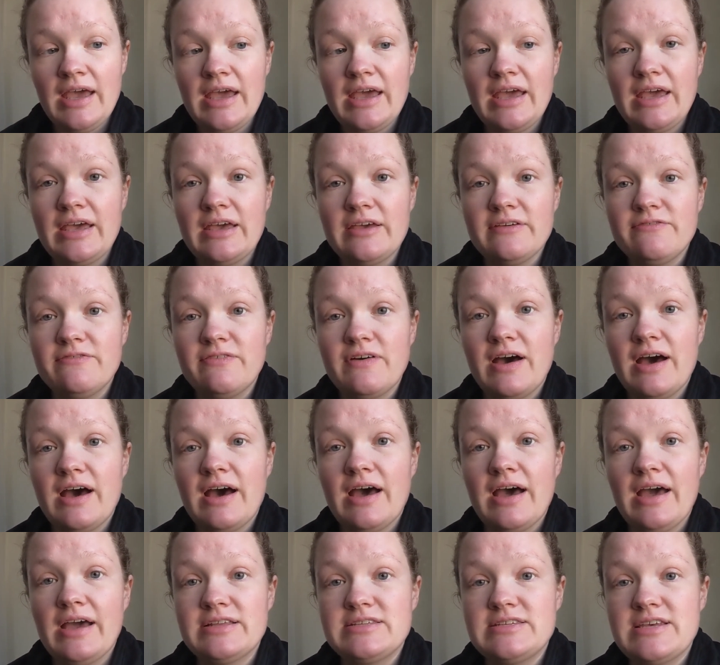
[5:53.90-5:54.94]
If
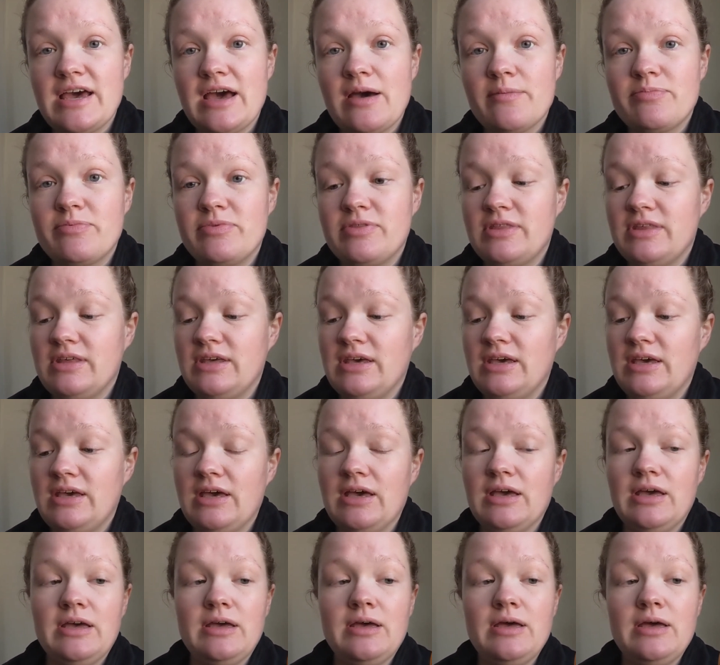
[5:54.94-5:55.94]
I tap the